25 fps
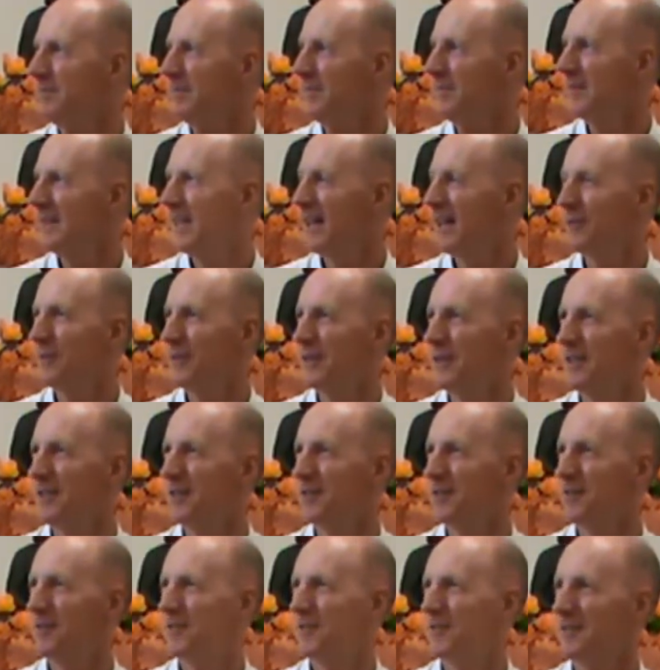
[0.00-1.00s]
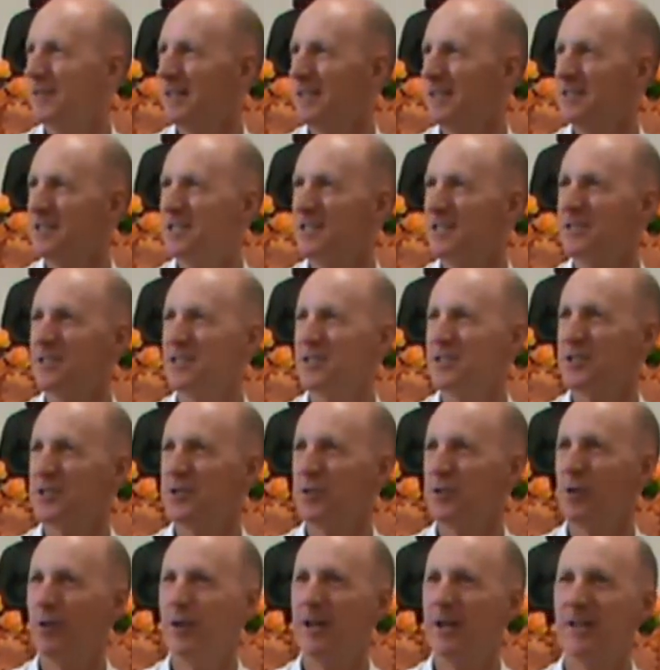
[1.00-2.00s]
Nothing at all. It's just a
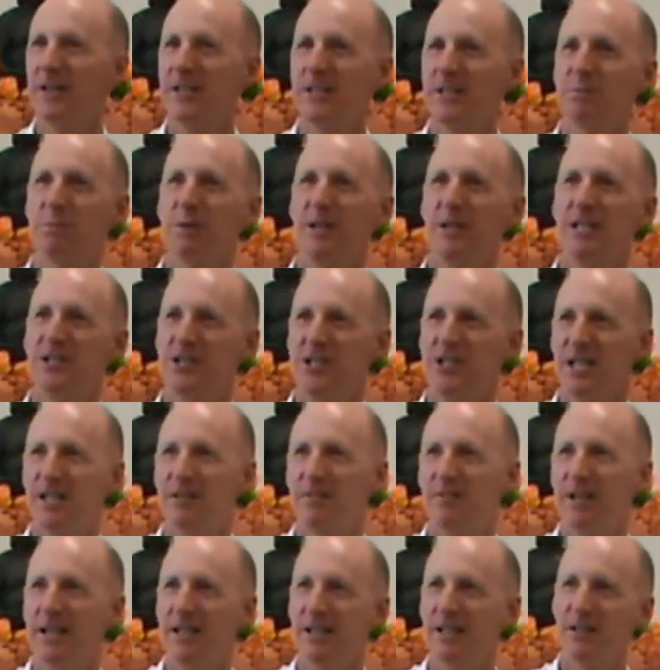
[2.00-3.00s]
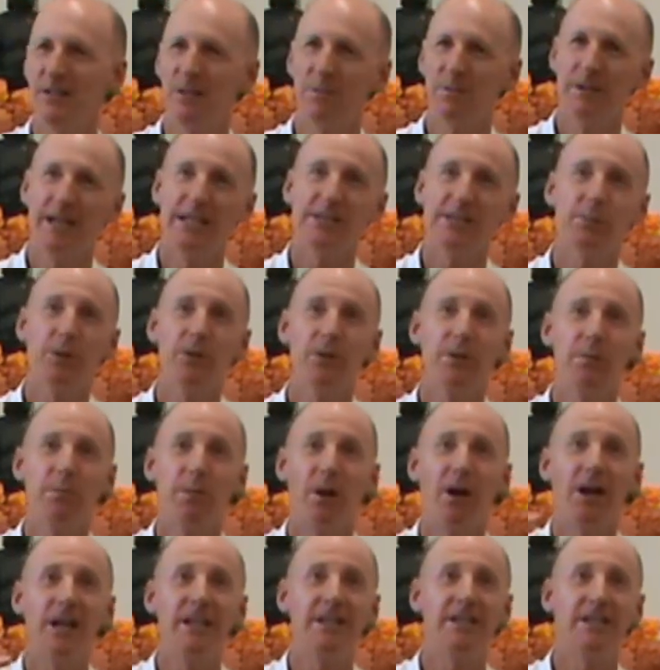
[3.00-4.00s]
story that's being generated. That's what the
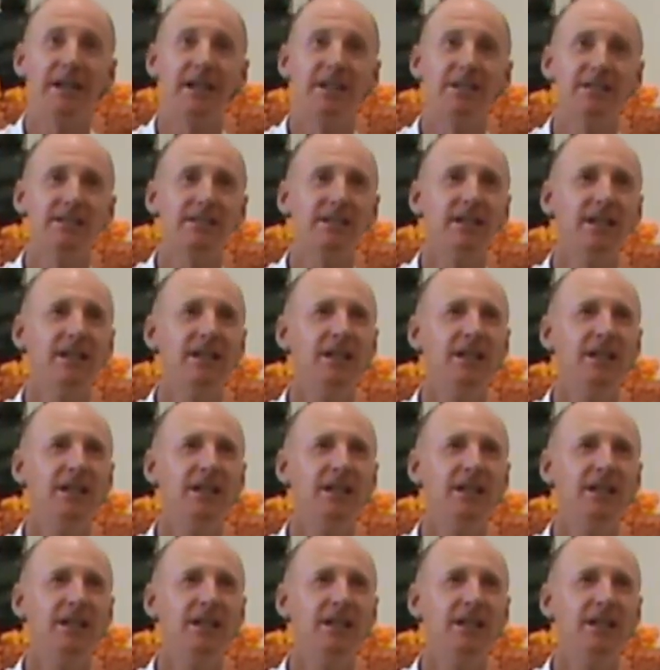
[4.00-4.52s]
mind does.